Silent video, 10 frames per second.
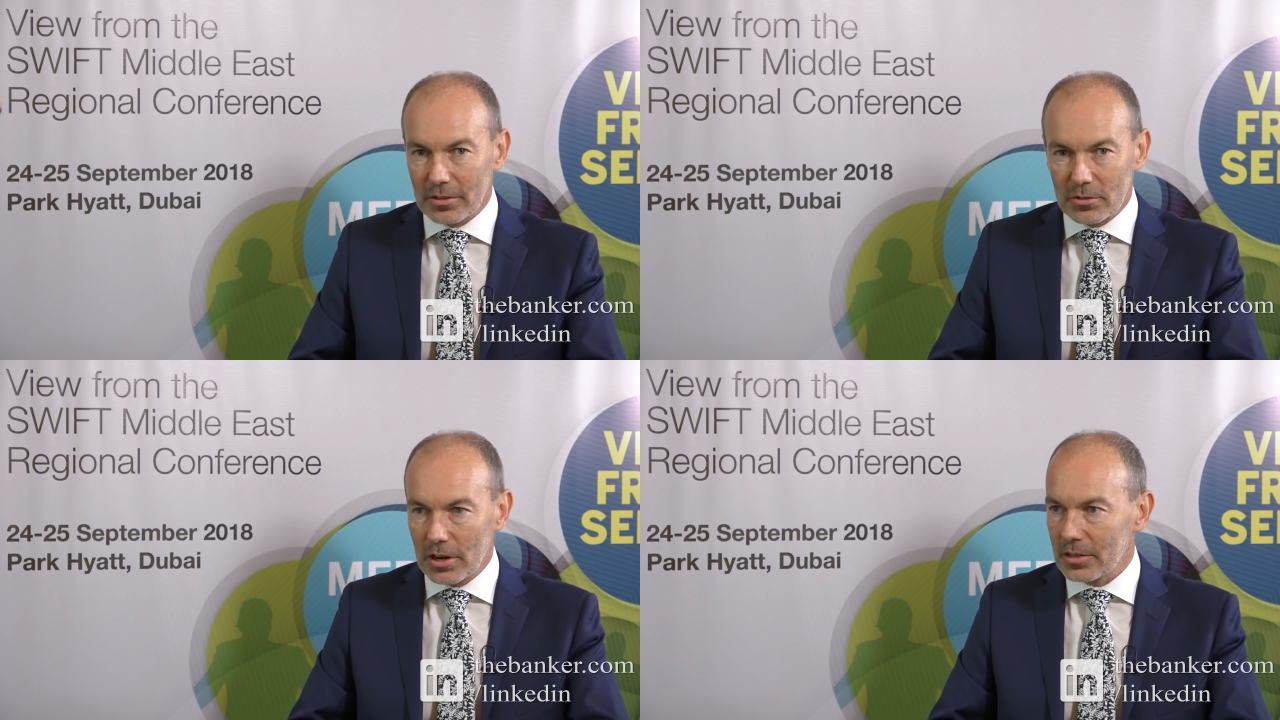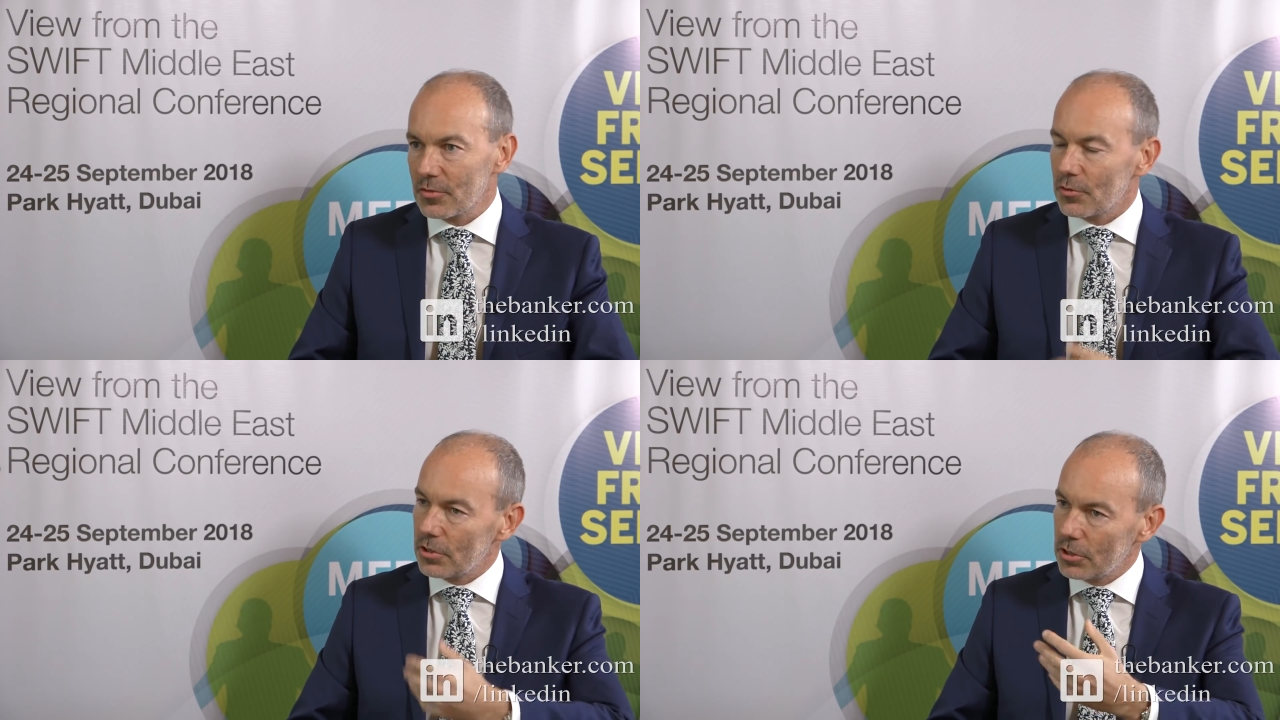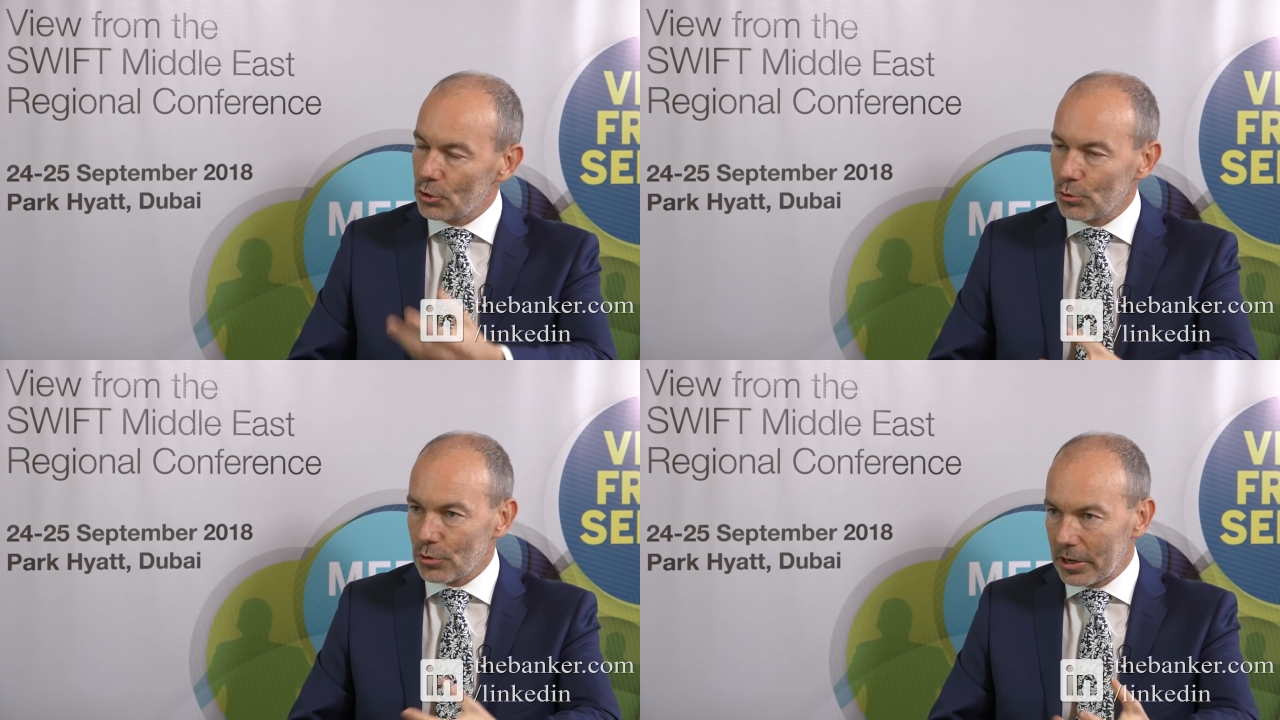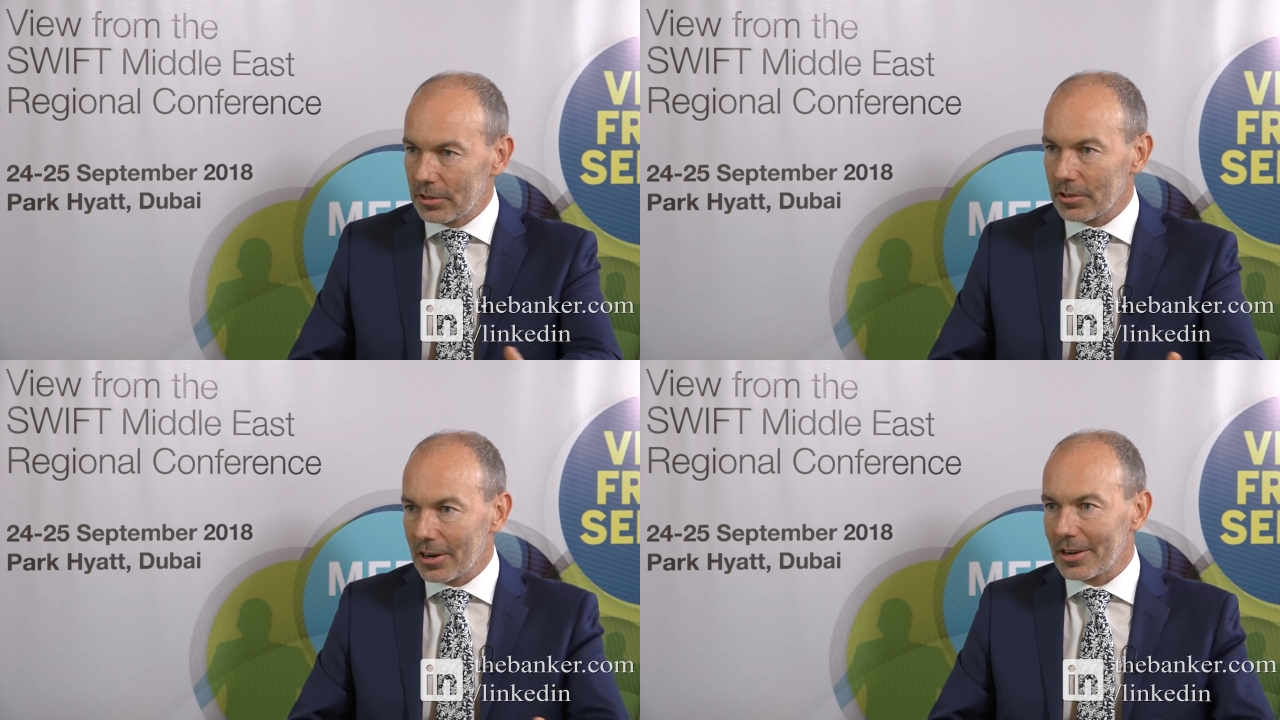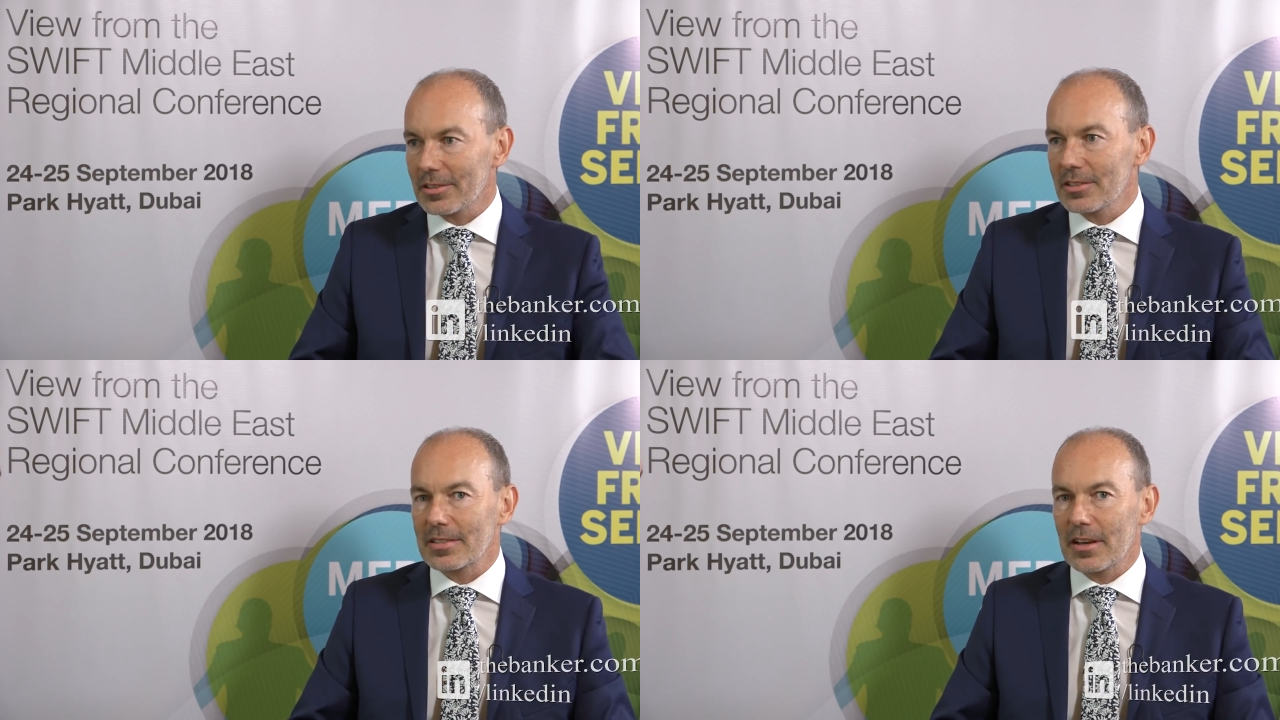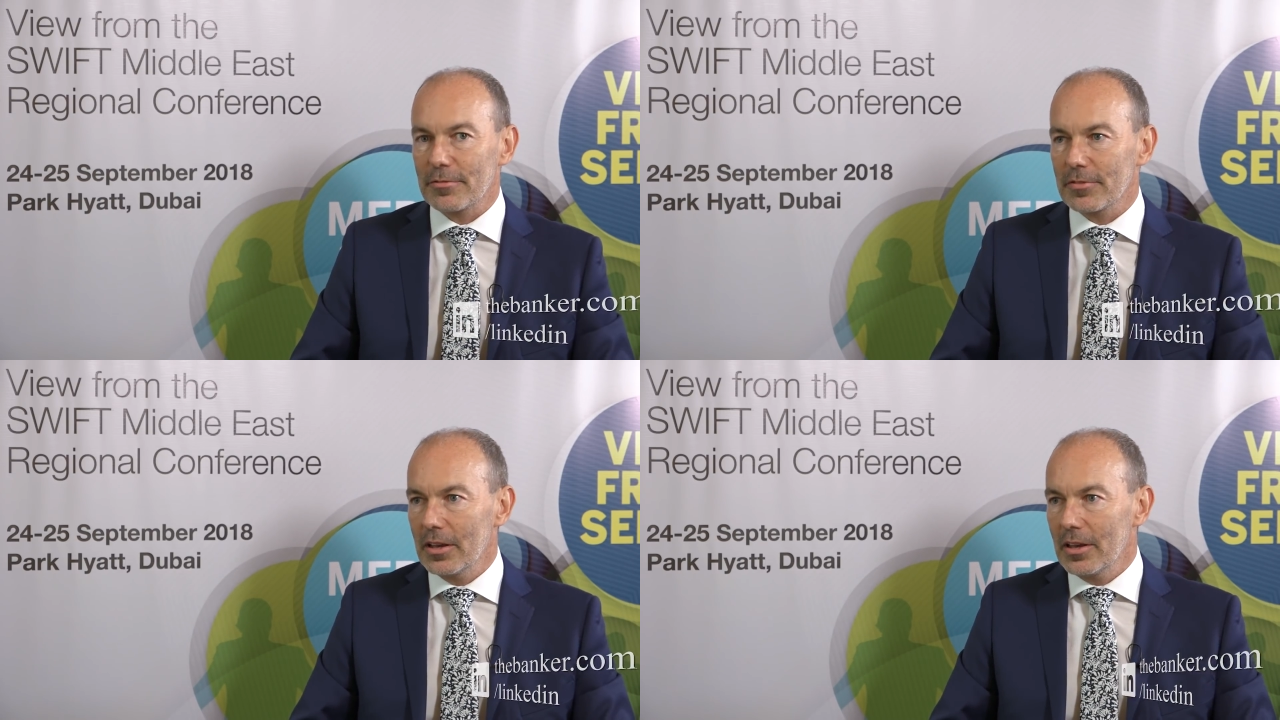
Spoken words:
transfer, issue credit card and stuff.